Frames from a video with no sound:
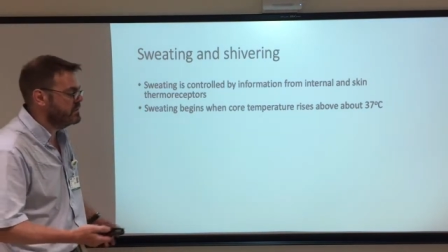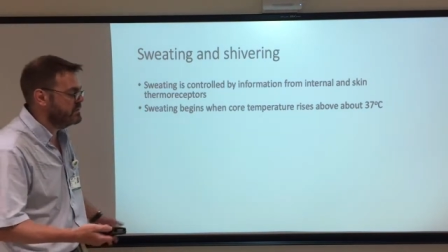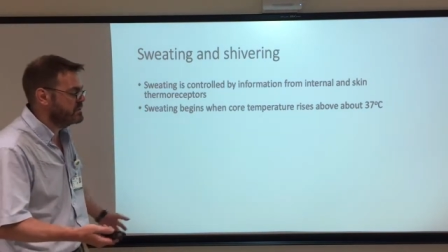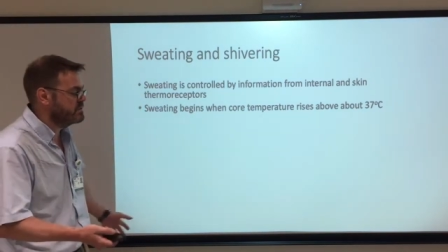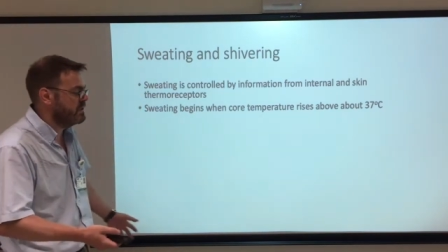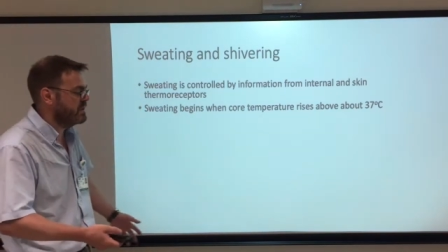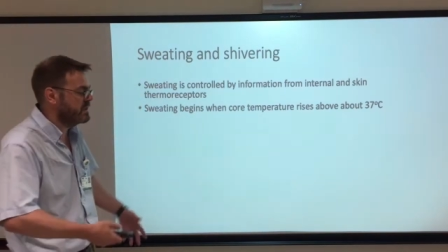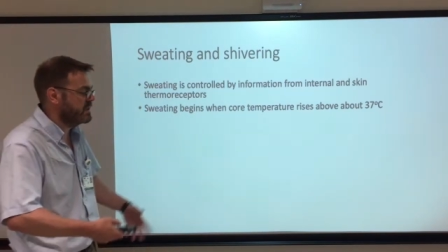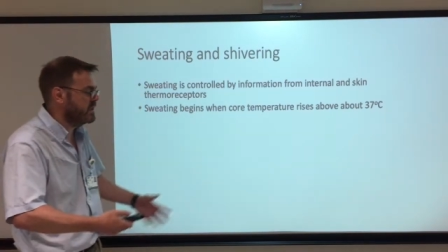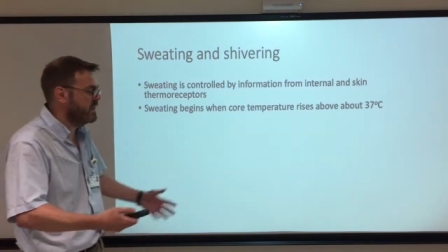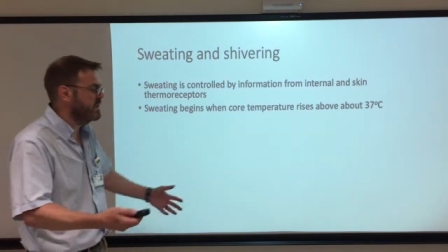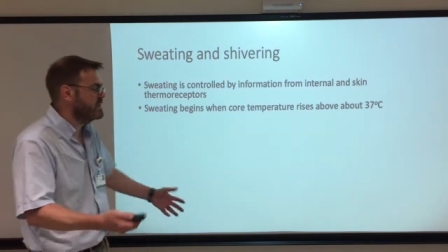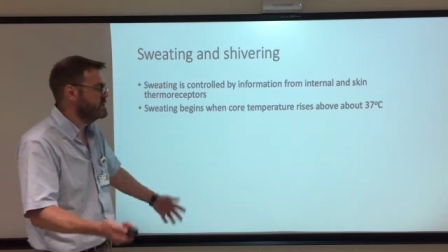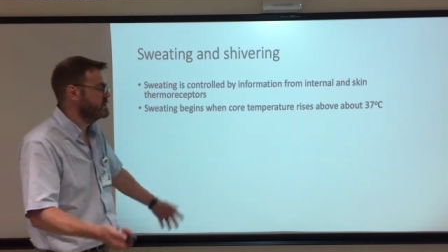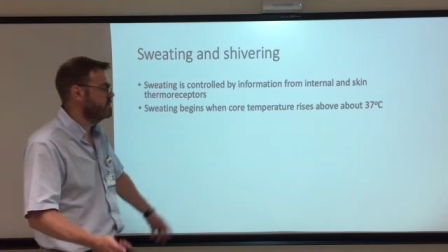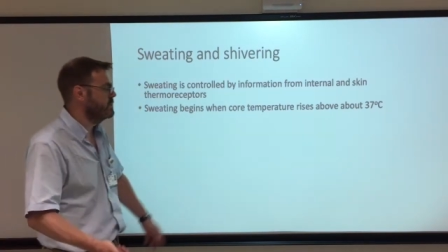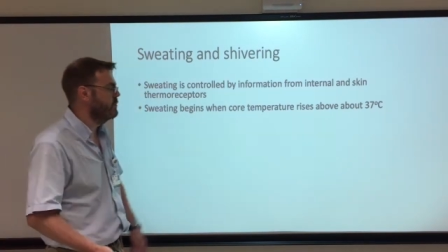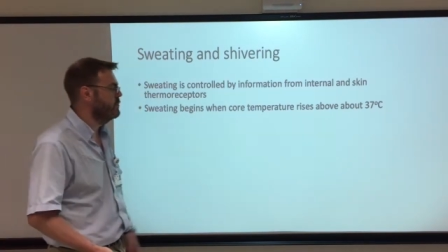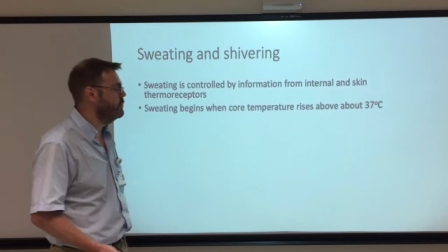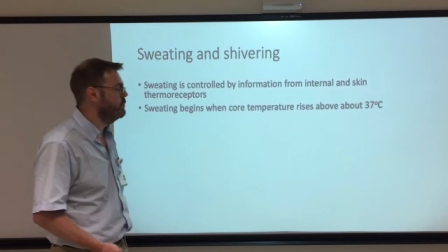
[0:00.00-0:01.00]
the sweat glands
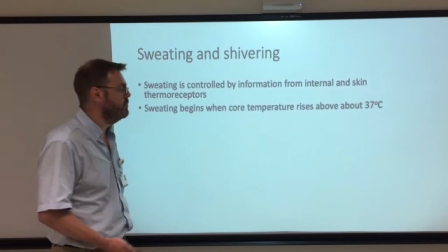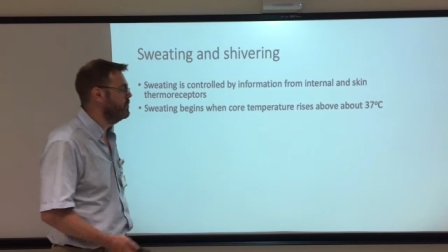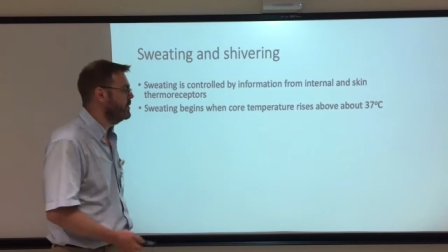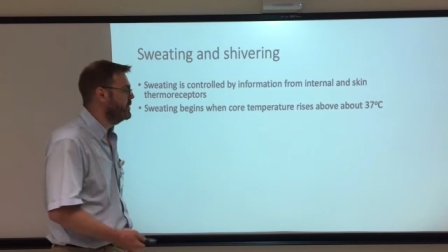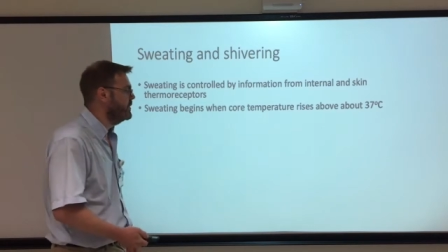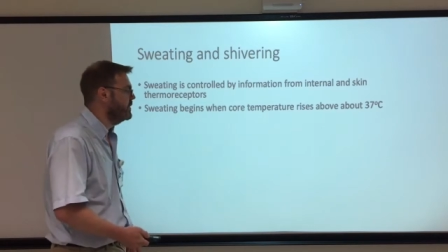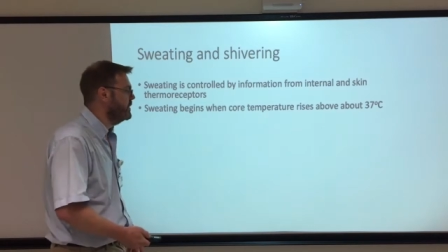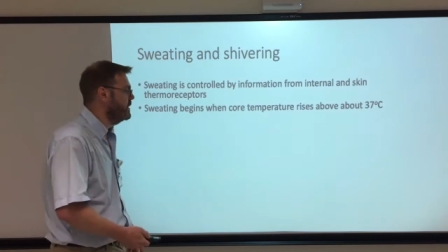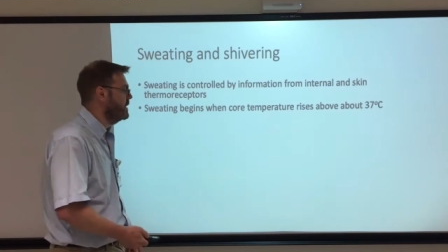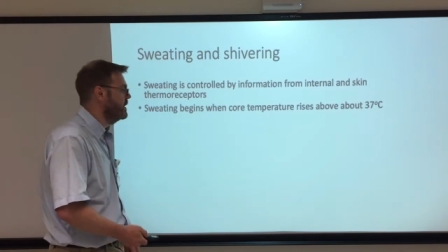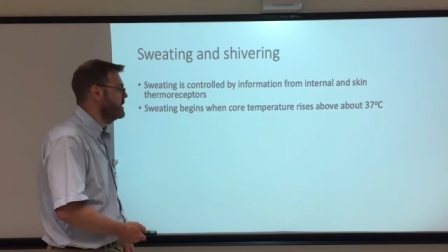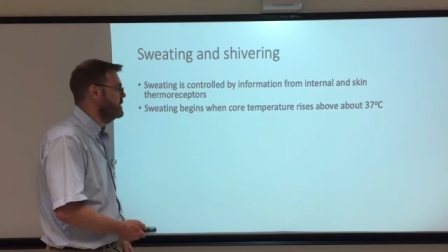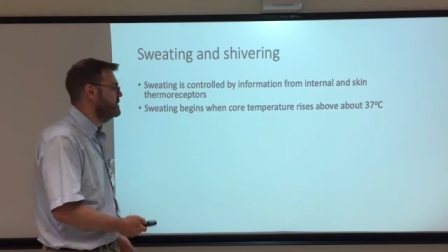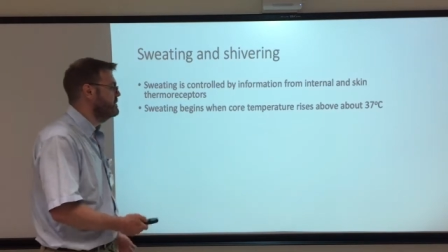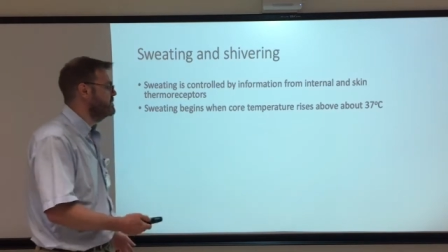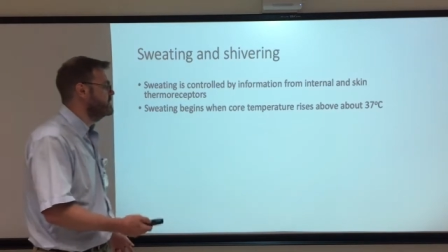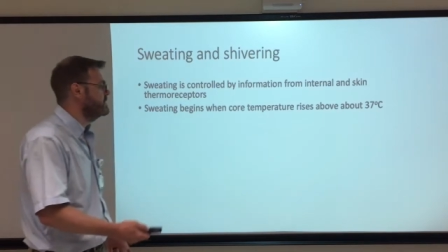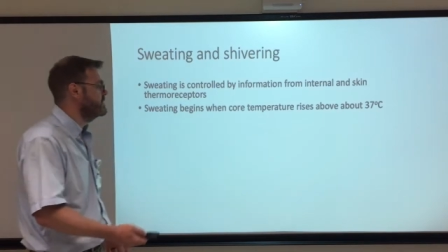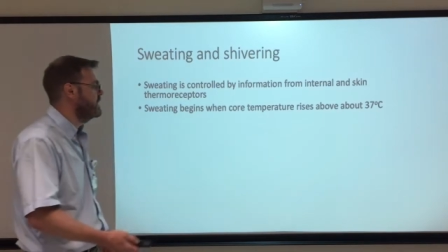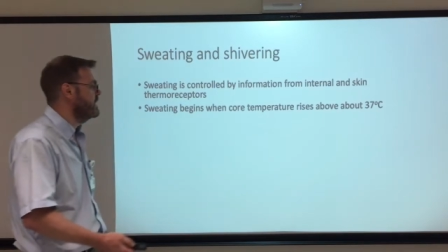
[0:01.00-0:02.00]
will open and
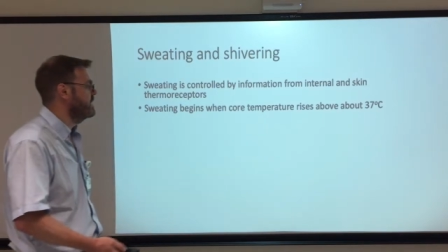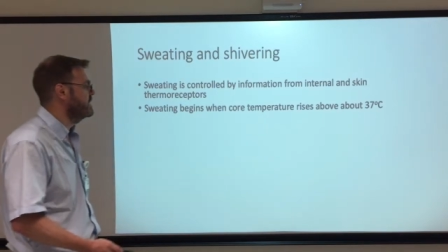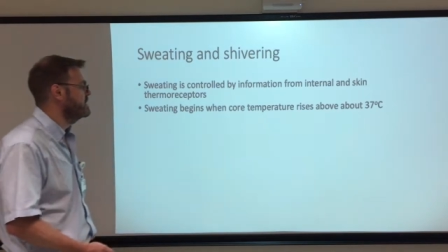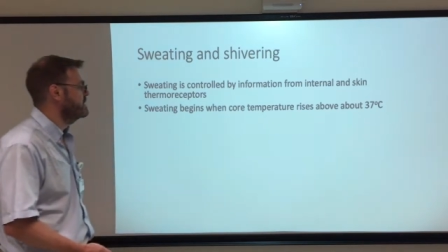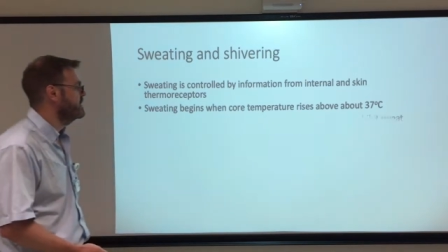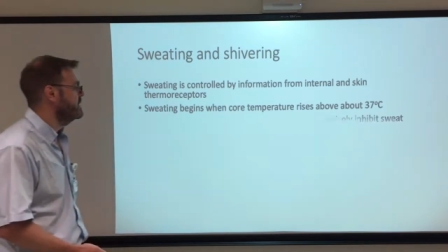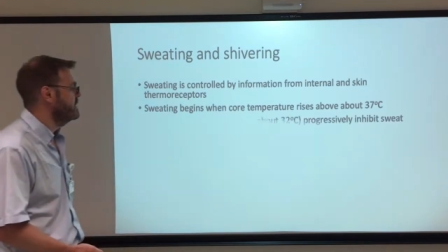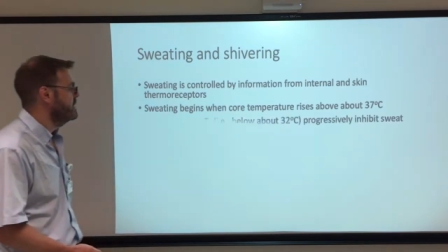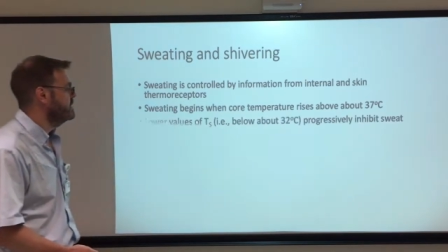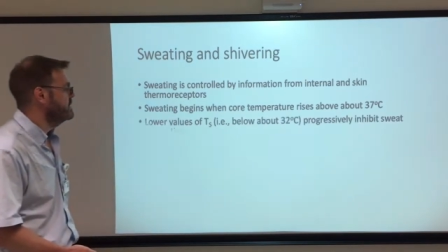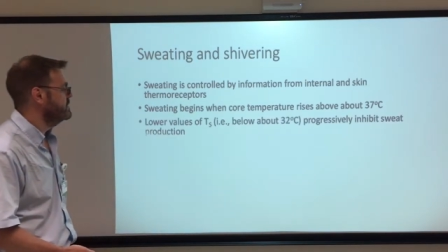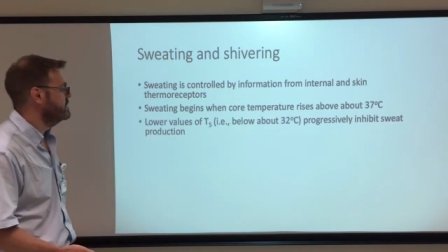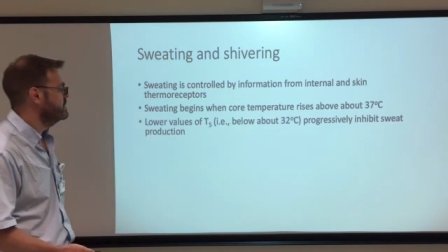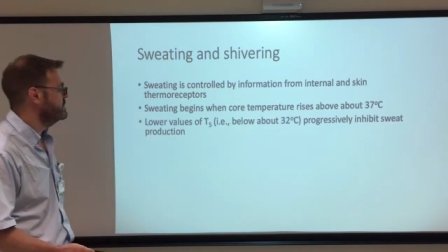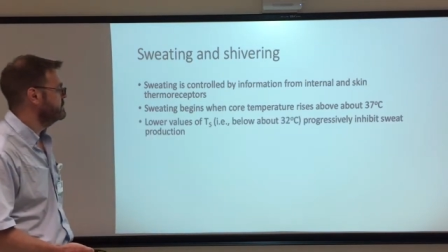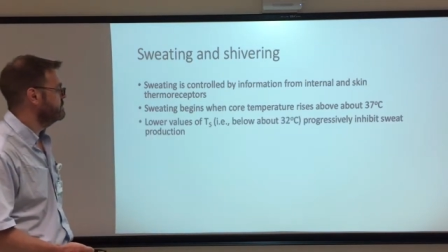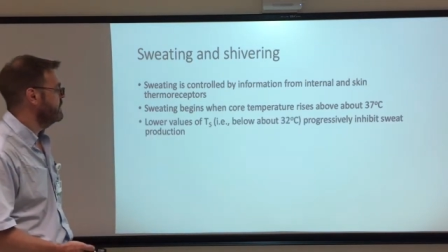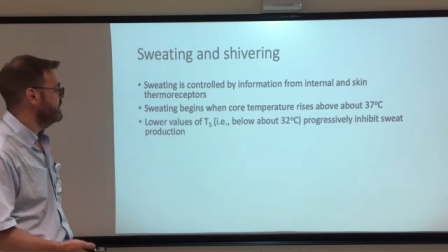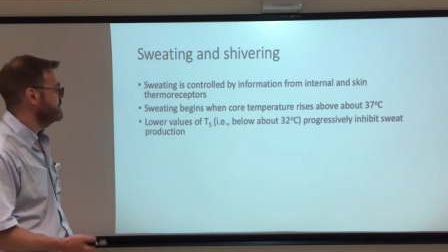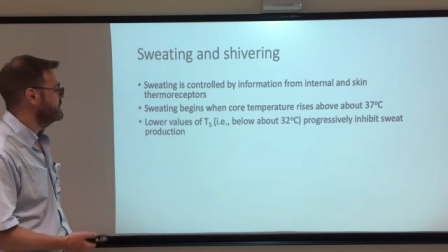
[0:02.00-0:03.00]
you'll start to
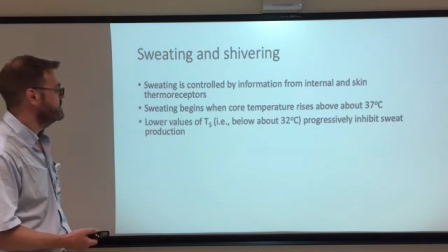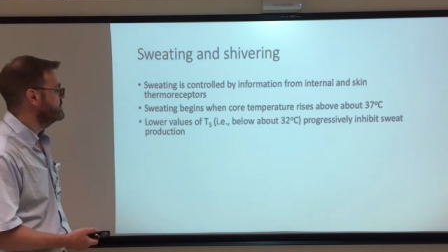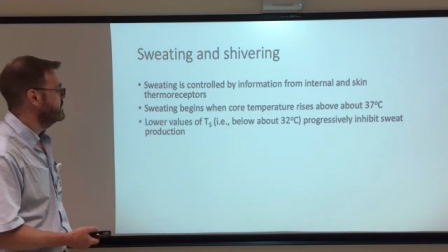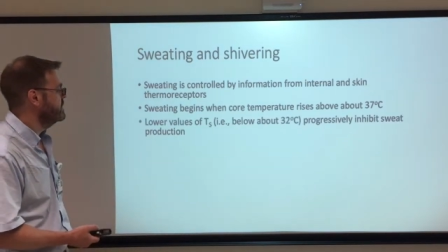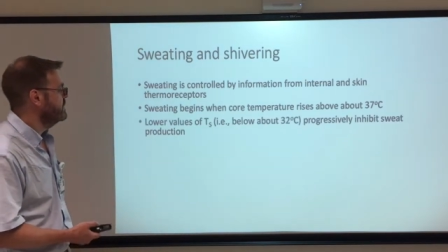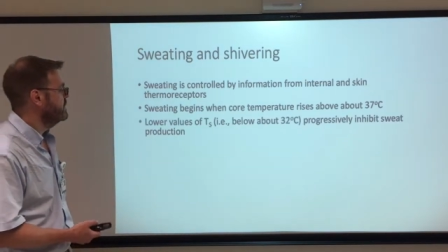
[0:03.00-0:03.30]
sweat.